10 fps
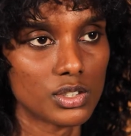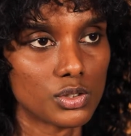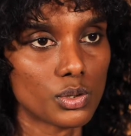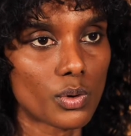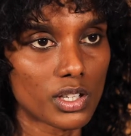
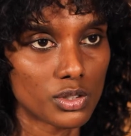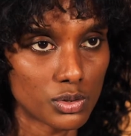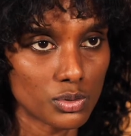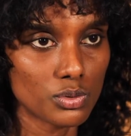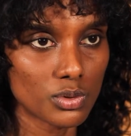do you want to
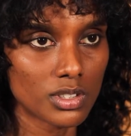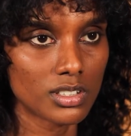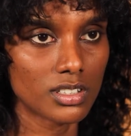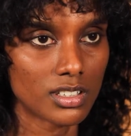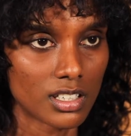do
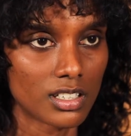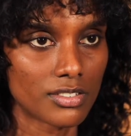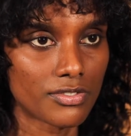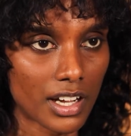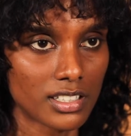the
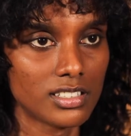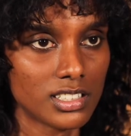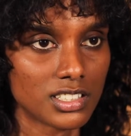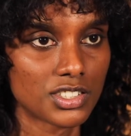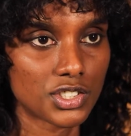final
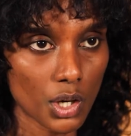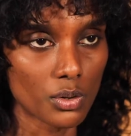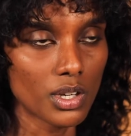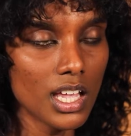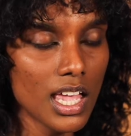year show?